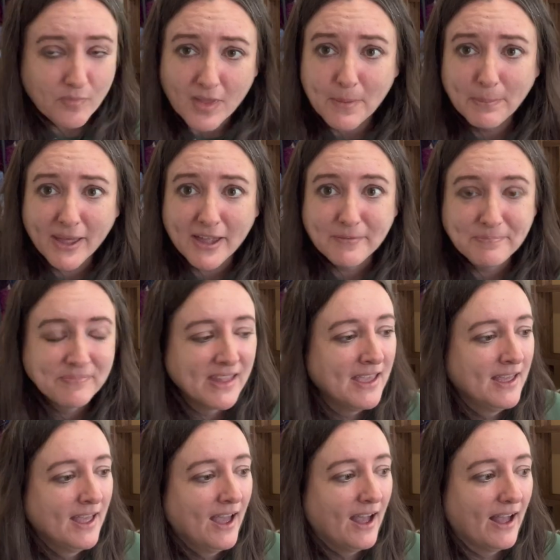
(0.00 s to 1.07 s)
But
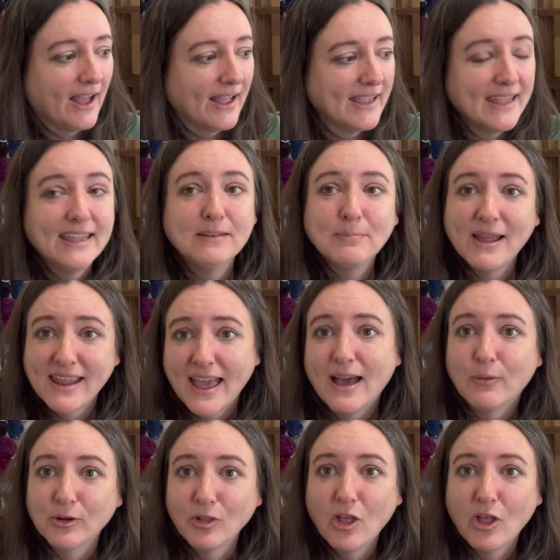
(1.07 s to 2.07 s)
uh, in my hour